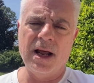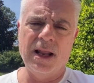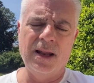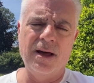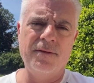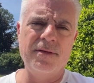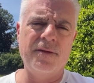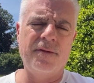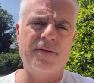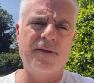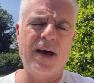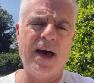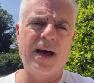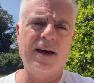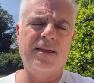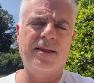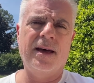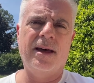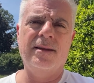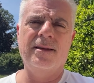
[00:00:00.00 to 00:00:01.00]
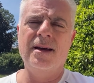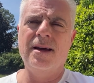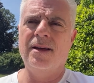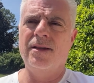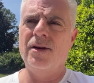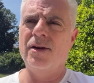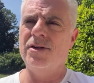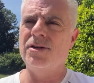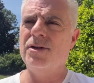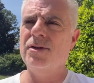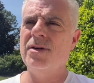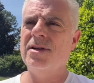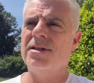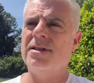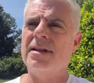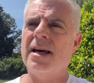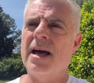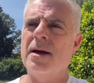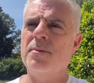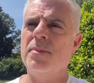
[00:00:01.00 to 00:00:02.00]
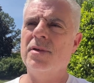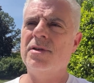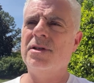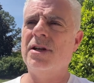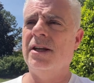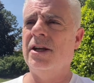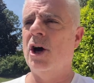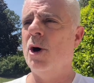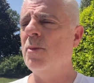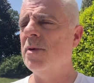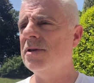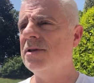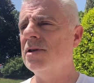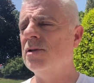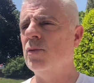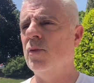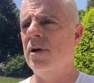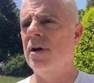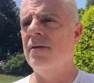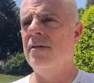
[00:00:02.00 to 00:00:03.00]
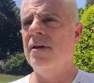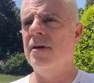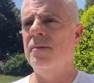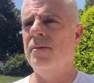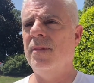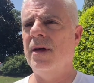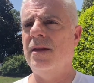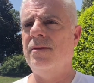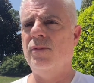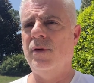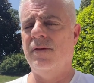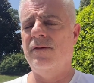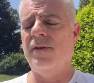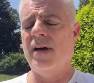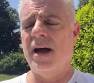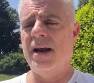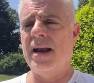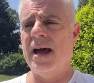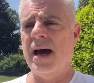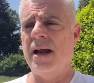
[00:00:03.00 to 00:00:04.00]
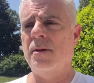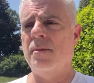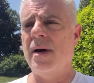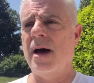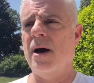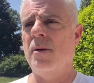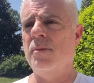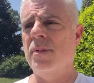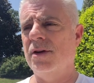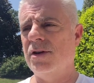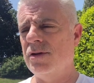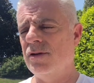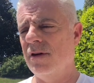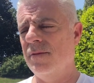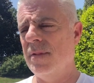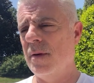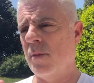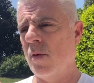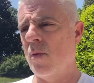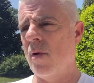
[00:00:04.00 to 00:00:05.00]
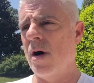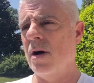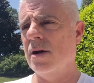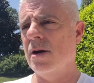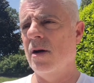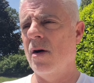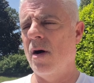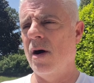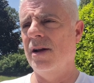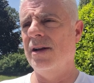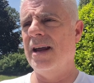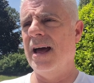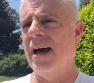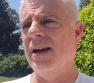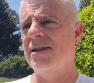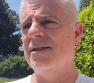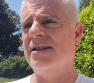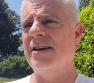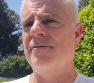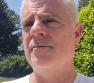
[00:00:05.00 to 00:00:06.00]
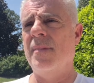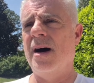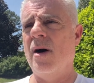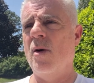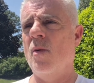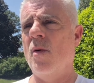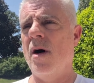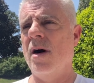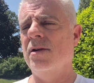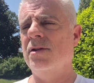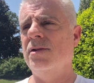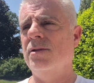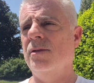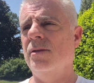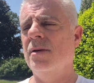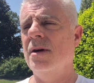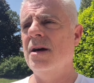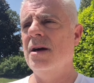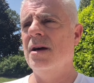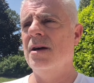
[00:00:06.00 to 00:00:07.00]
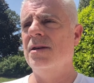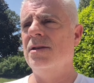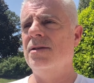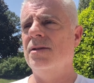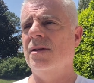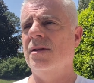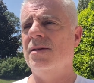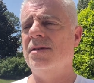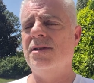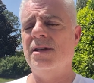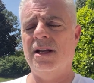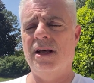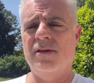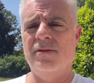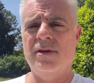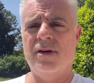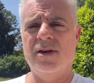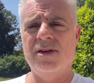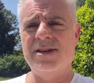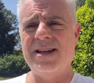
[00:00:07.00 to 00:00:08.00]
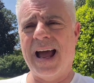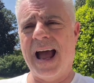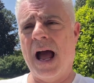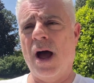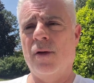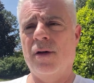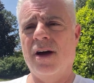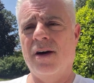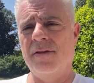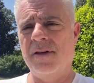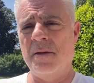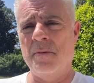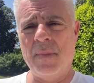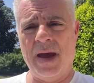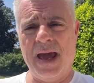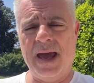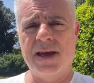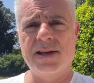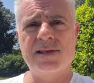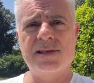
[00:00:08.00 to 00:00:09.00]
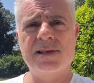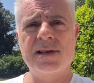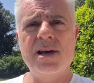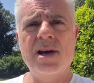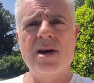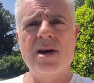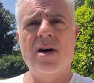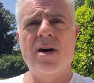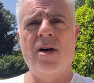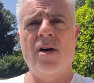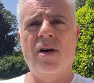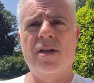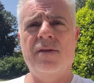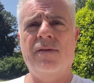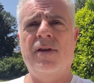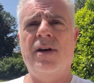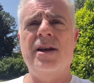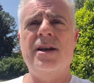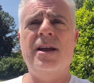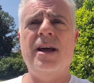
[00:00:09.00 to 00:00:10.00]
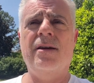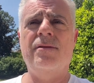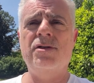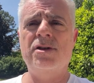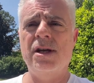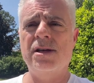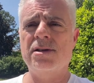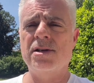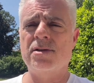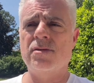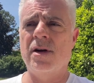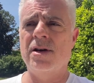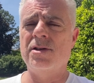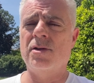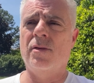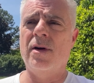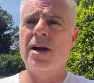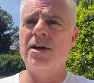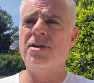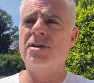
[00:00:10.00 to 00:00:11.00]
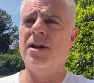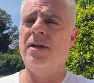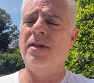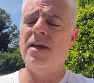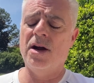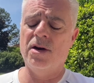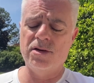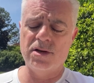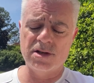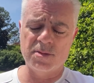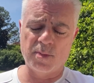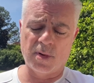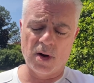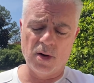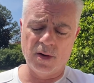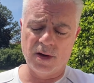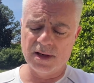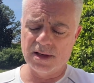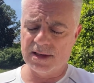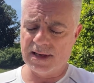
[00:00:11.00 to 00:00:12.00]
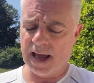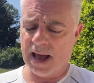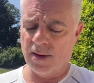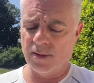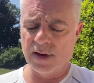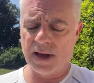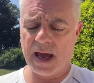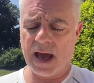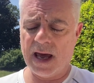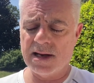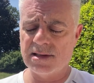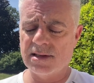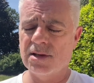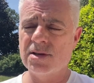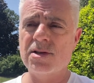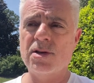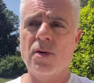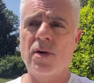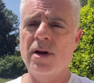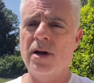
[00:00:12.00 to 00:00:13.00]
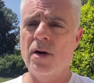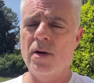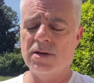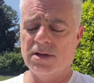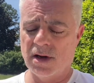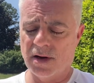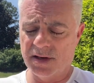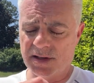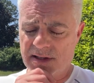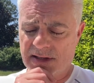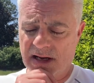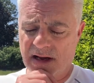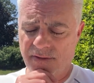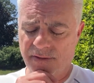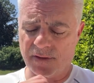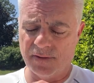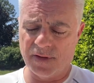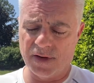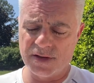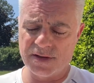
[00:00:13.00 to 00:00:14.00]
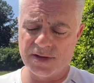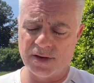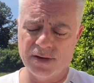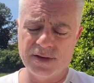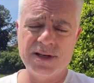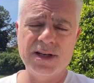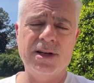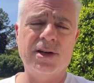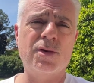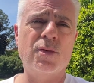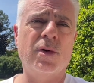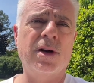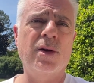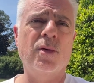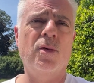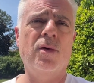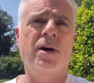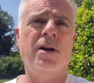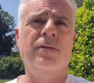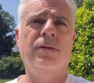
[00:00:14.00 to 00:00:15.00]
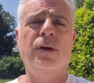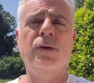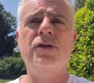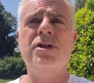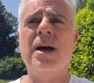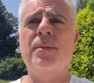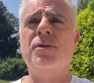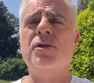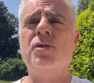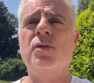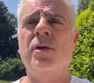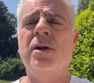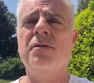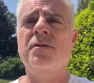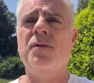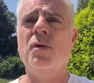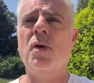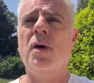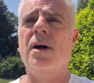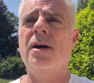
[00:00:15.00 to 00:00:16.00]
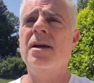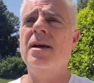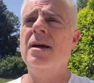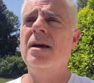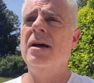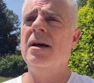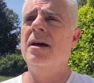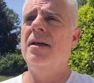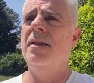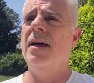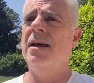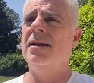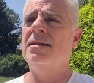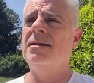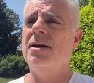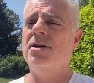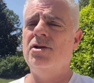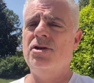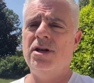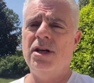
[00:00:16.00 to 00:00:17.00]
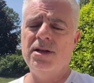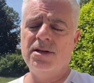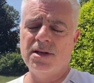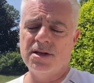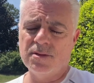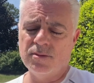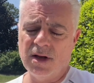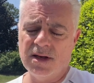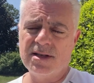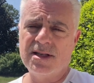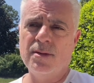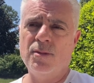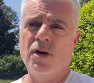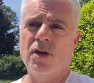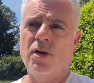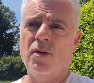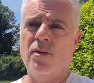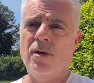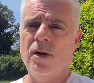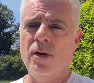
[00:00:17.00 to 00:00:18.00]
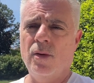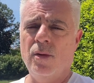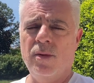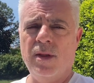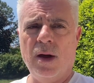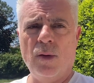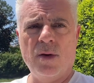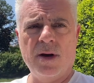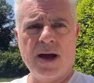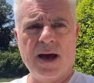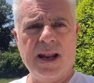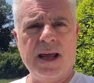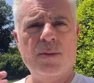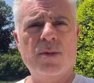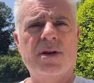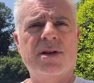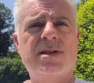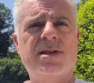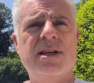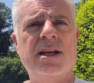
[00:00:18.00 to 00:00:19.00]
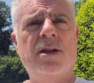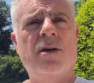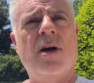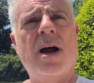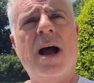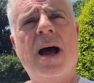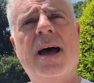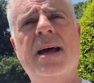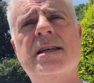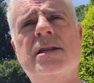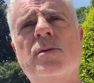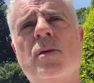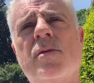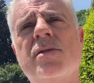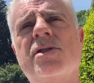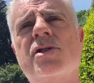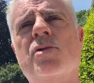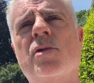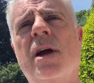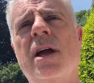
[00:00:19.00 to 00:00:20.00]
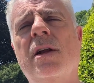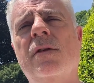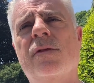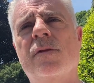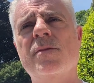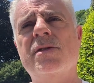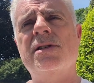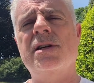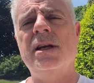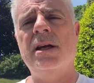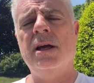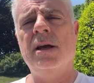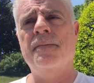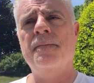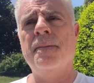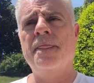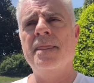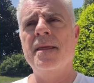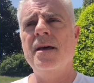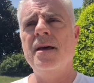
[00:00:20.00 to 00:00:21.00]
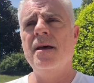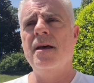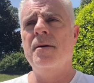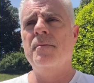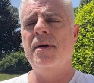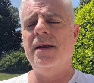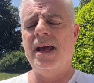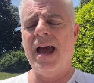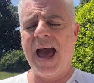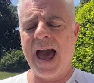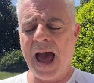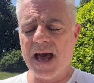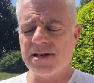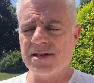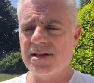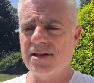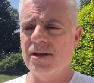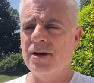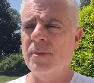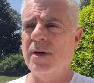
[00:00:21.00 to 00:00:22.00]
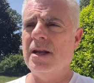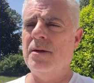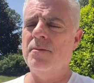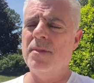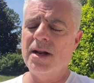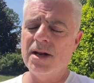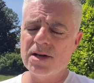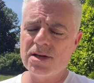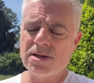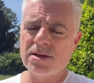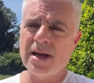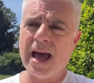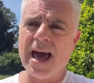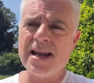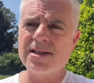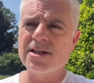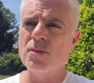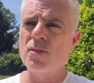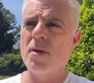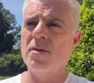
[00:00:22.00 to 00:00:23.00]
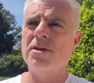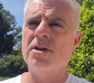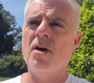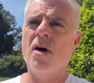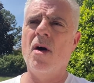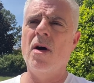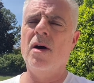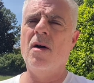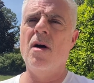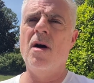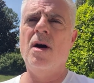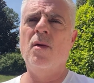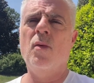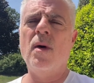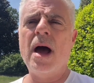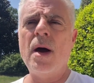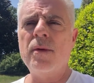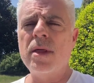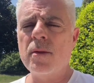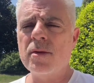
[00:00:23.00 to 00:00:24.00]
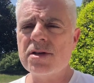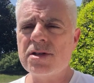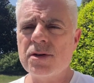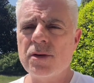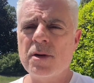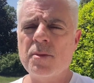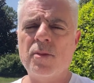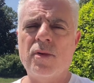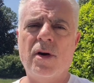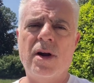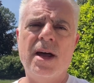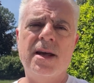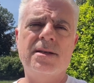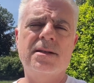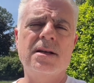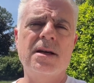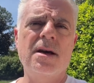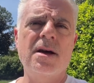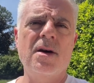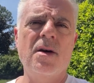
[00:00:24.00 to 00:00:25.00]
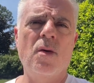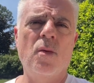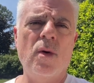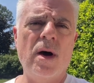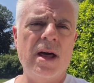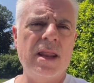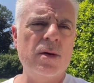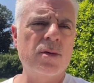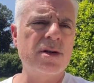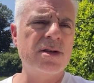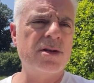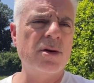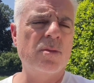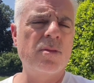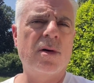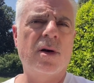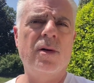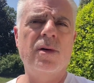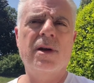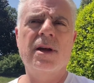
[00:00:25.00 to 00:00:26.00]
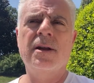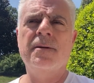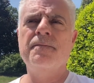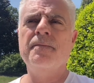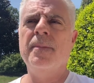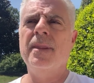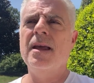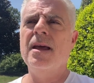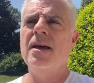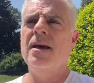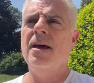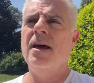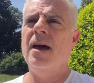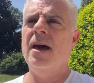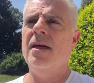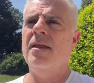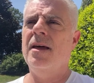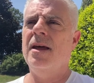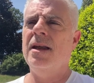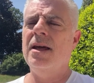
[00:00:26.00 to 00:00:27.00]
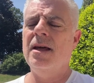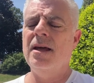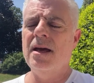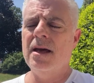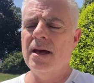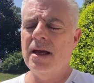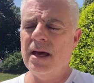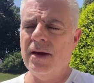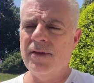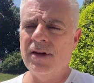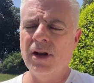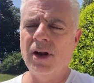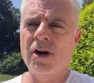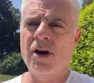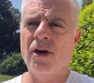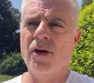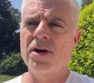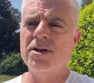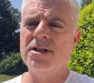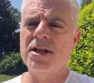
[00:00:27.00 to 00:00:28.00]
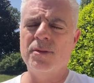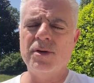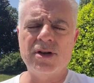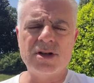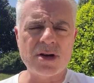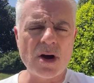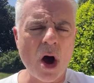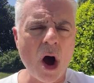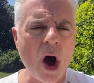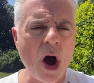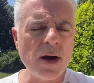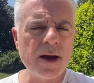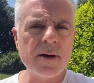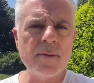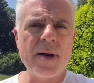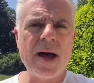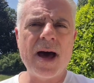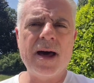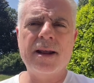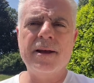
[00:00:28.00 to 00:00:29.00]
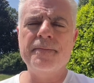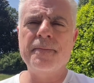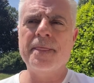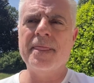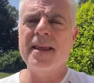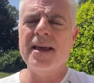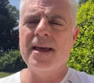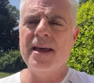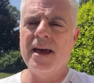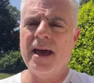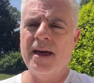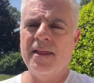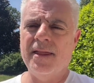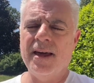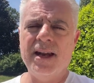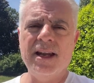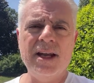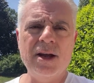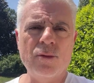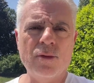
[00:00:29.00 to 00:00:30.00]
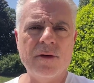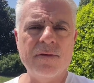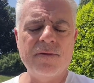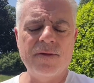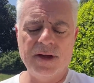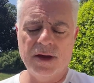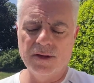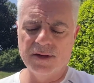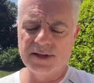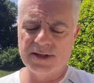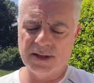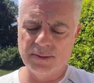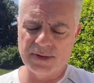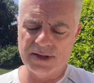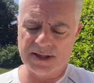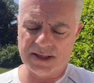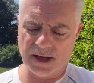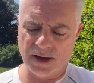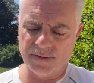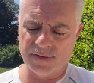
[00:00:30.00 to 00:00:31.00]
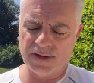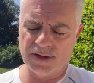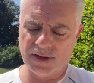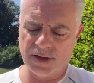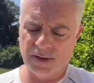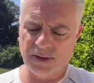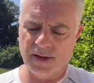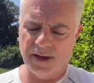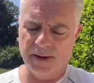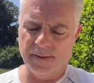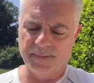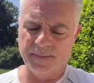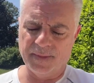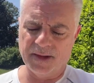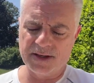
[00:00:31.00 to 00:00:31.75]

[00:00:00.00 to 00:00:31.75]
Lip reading: I love the fact that there are two disciples. Cleopas is one of them that we find out about. But two of them are walking on down a 7-mile walk to the city of or town of Emmaus on the very day of Jesus' resurrection. And they are just broken, downcast. The story goes on to say from verse 13 to 21 of Luke chapter 24 that Jesus meets them on the road. They were not able to see. Their eyes were restrained from seeing him. But he asked them, and he asked them what was going on, why they were so depressed, why they were so broken. And then he even encouraged them to talk about it. And then he reveals himself to them.